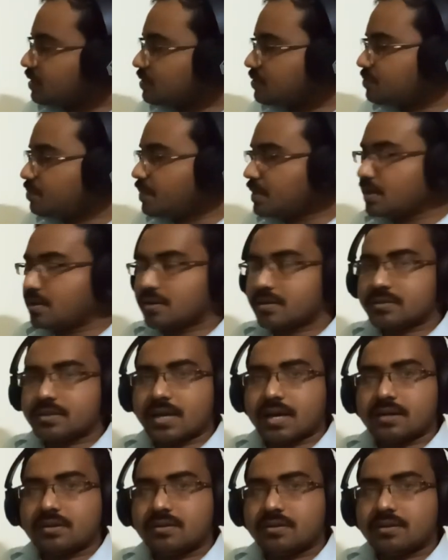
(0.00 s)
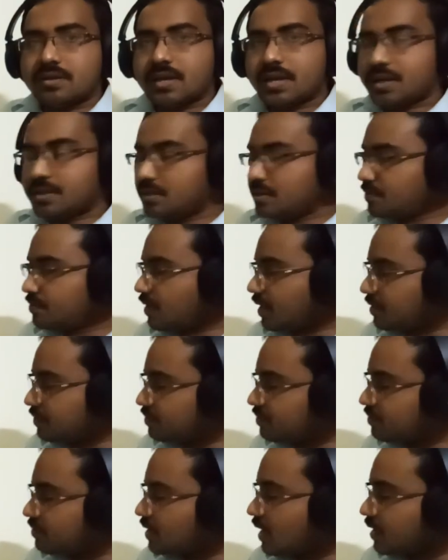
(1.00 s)
is bigger than 85,
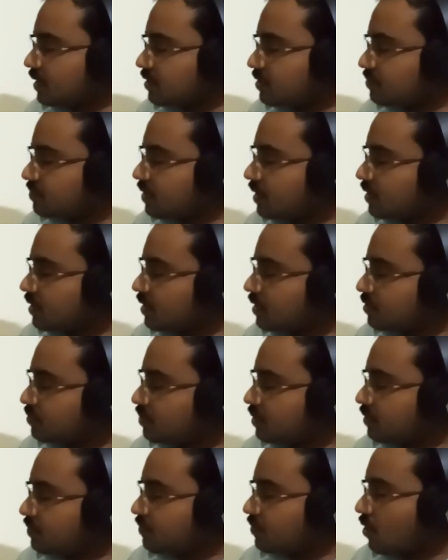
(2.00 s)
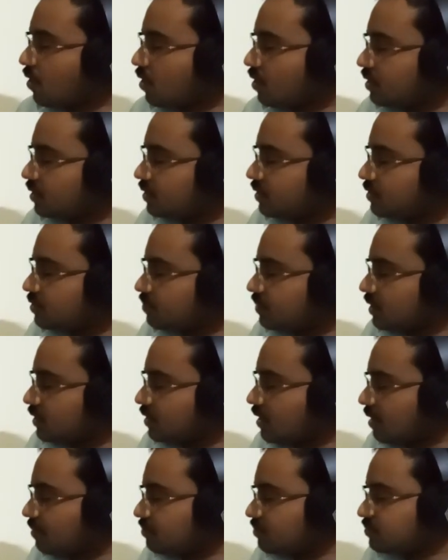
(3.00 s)
that is why it will fall, it will
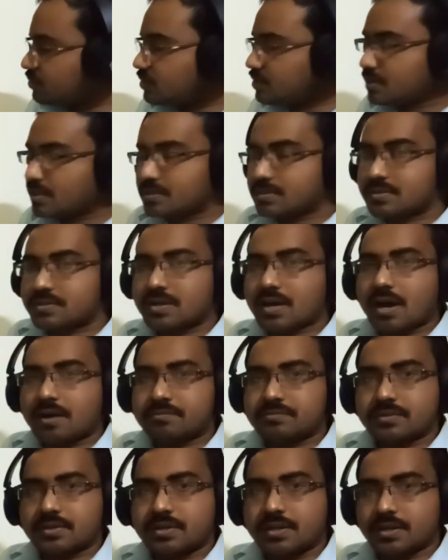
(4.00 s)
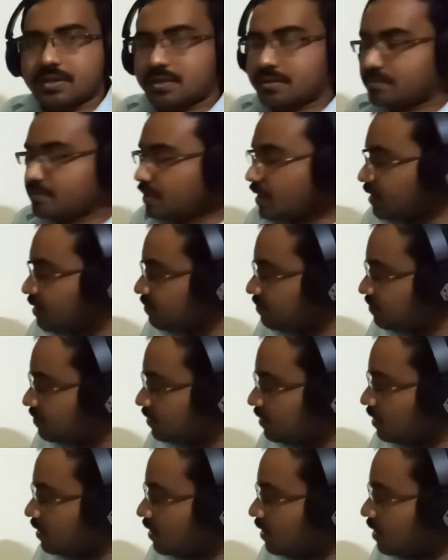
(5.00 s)
come just after 85
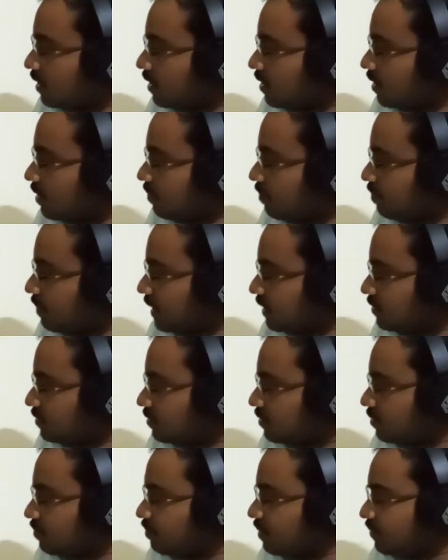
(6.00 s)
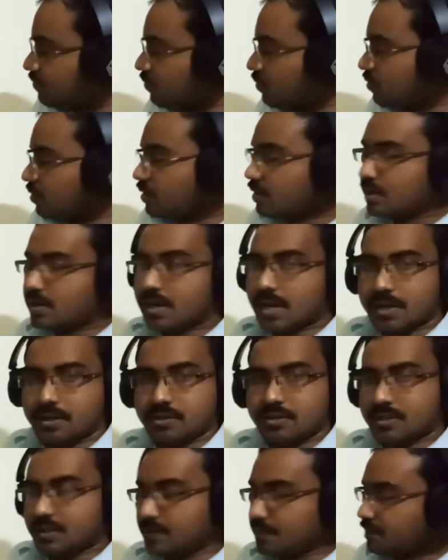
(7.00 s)
but before
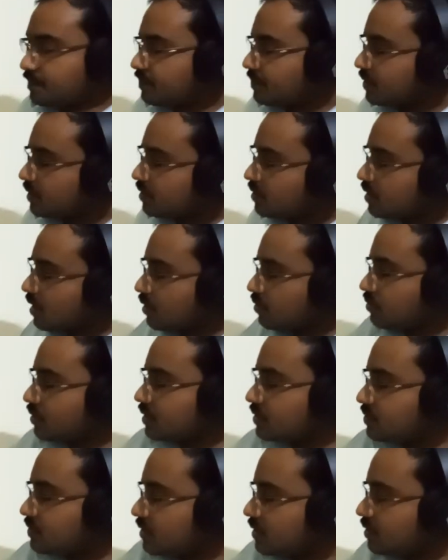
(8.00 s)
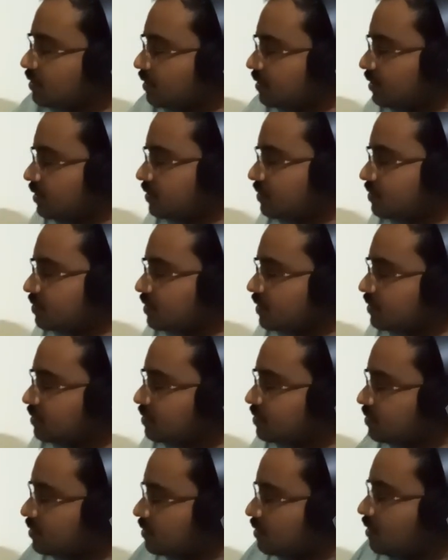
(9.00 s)
90. Now you can see the
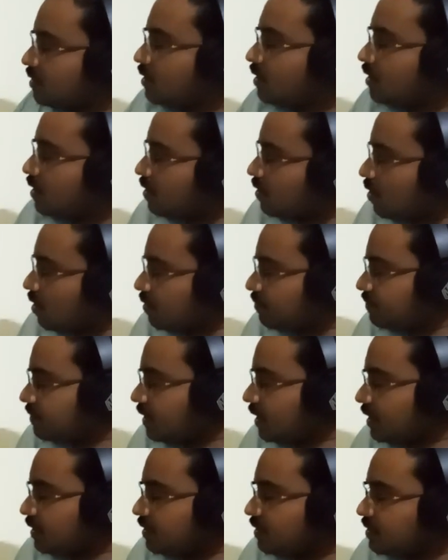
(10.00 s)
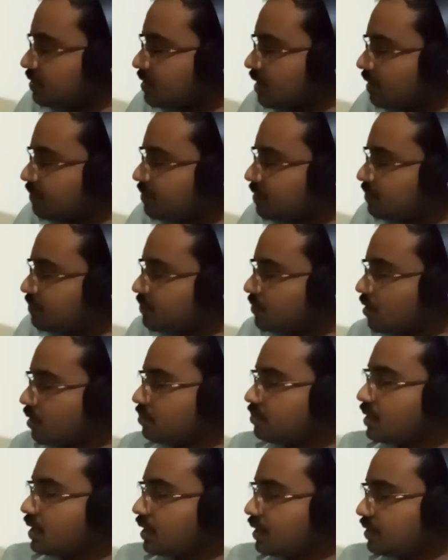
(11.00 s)
distance of 87
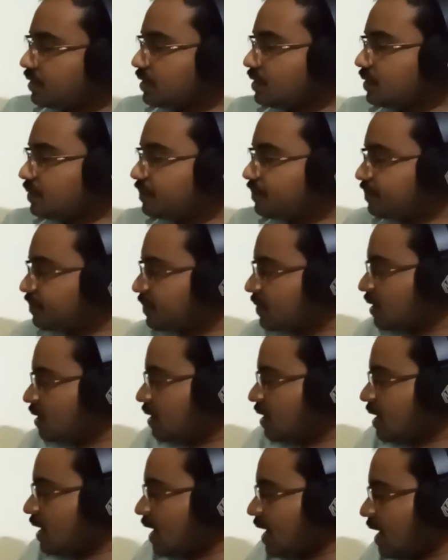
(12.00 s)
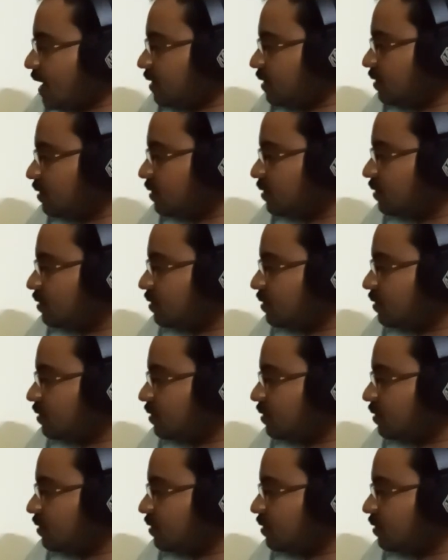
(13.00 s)
from 80 and